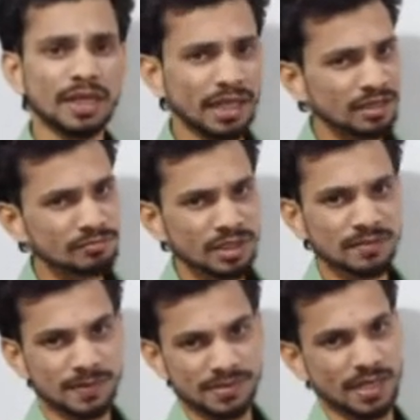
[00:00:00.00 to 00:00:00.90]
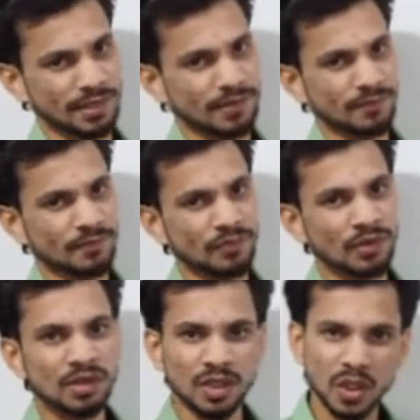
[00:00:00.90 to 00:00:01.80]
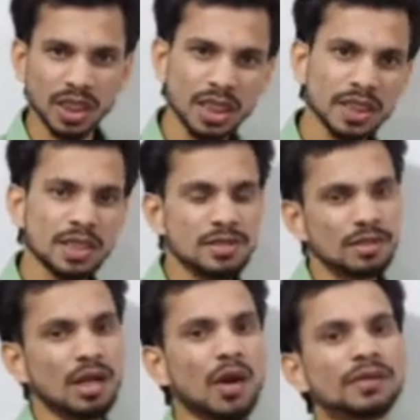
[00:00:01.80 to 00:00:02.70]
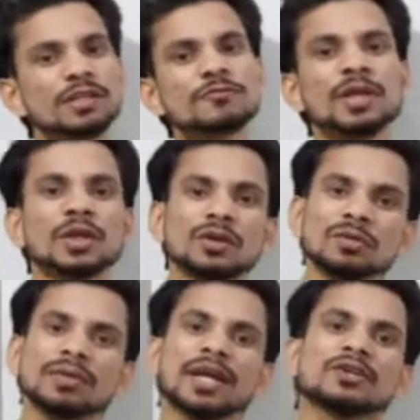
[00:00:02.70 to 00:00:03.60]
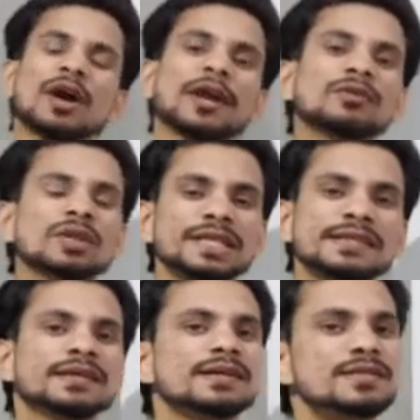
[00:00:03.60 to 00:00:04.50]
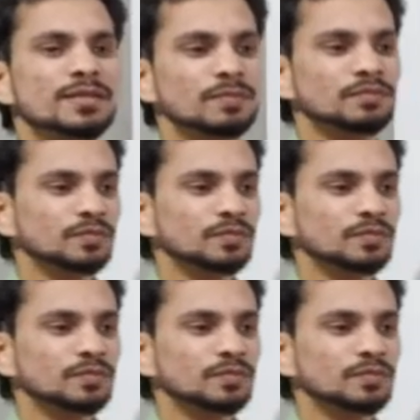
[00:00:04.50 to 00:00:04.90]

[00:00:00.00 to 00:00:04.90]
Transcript: 8 meter per second. Okay, now in this video we are going to discuss